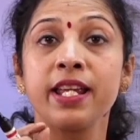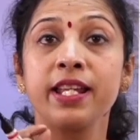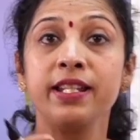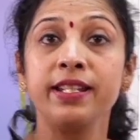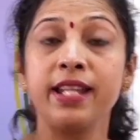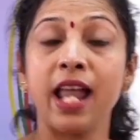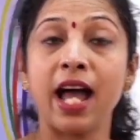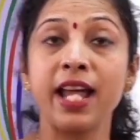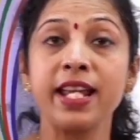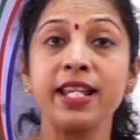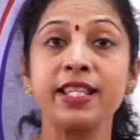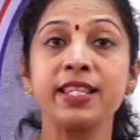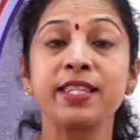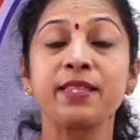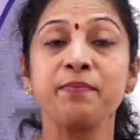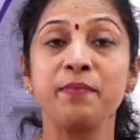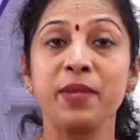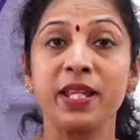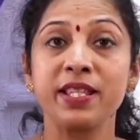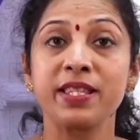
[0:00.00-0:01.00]
lines
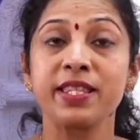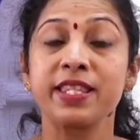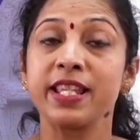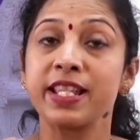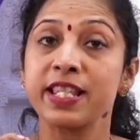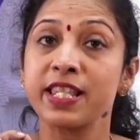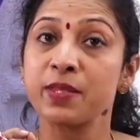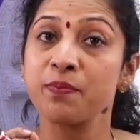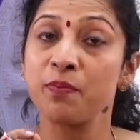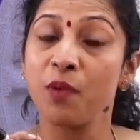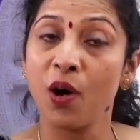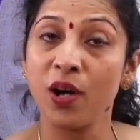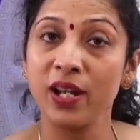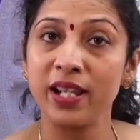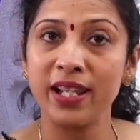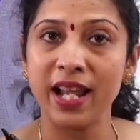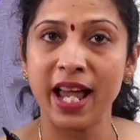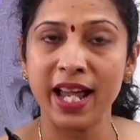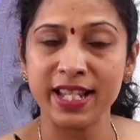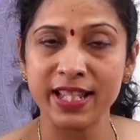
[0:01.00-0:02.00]
means 6 small
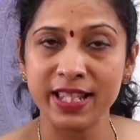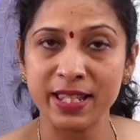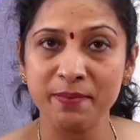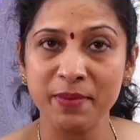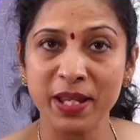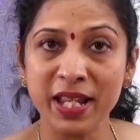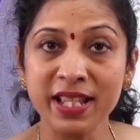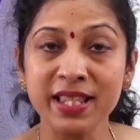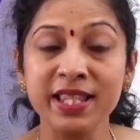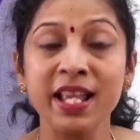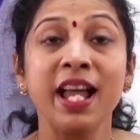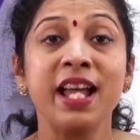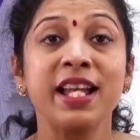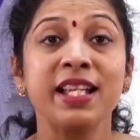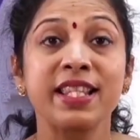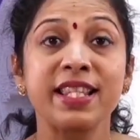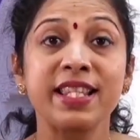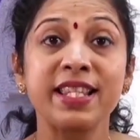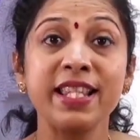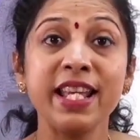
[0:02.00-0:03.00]
lines means
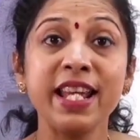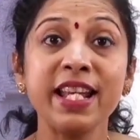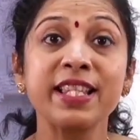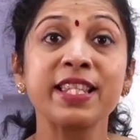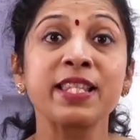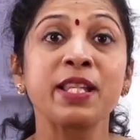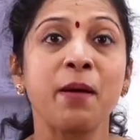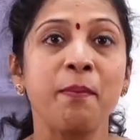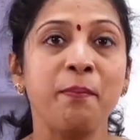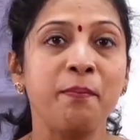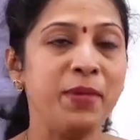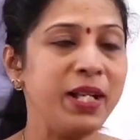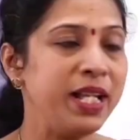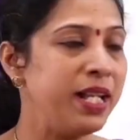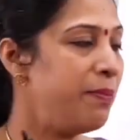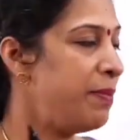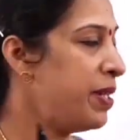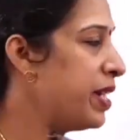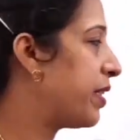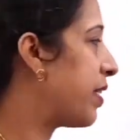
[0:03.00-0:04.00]
6
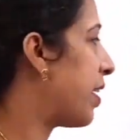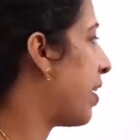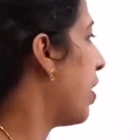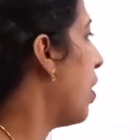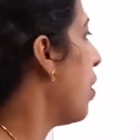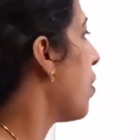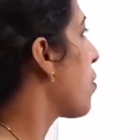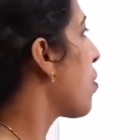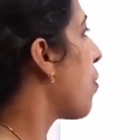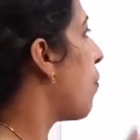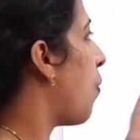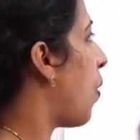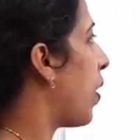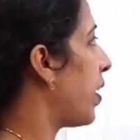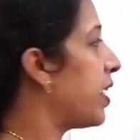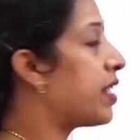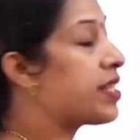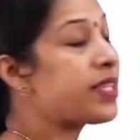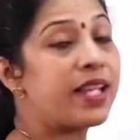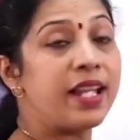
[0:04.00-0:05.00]
millimeter. So
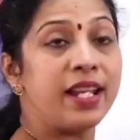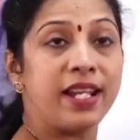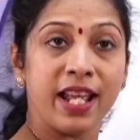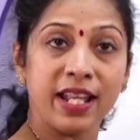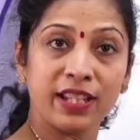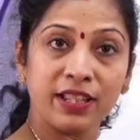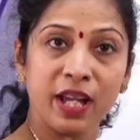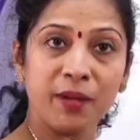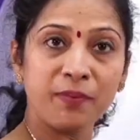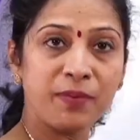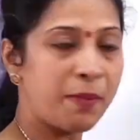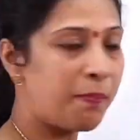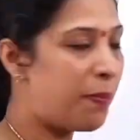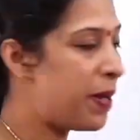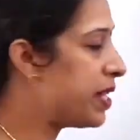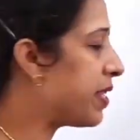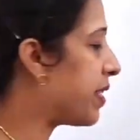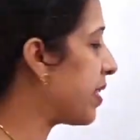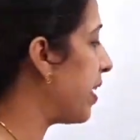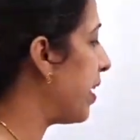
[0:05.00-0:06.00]
what is the length of the
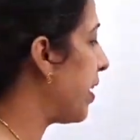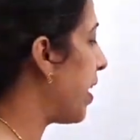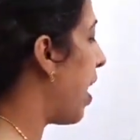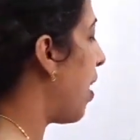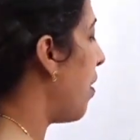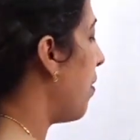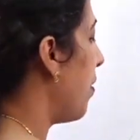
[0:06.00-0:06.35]
pencil now?